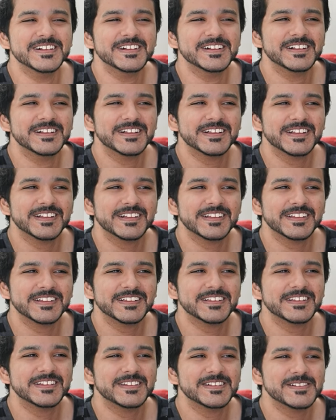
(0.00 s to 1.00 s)

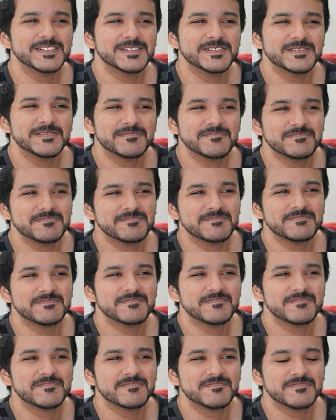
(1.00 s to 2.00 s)

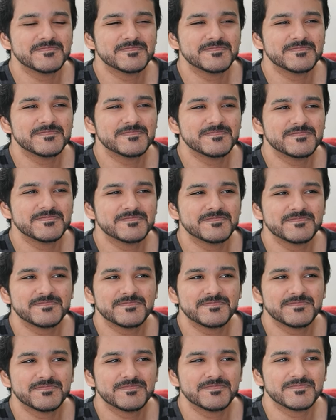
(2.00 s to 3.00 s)

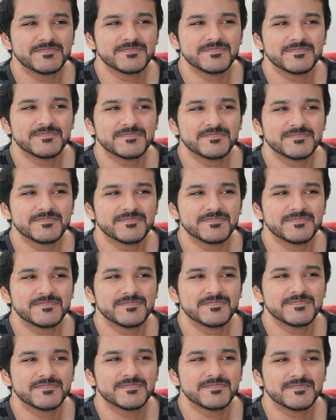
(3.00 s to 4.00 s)

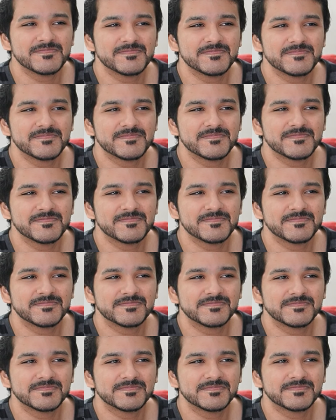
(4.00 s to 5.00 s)

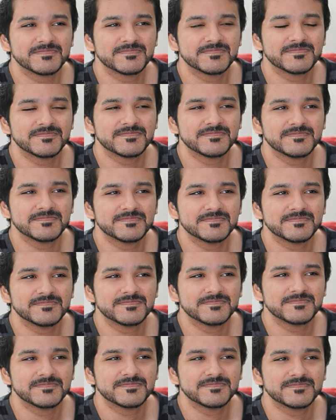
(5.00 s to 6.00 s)

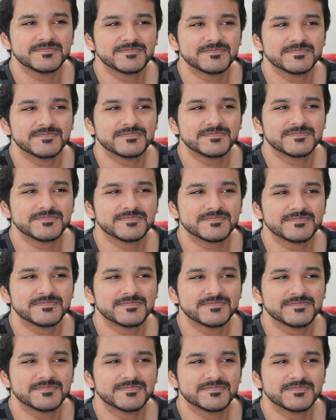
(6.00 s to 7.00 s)

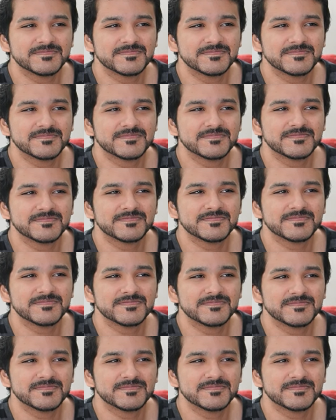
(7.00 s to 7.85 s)
No words are spoken by the person on screen.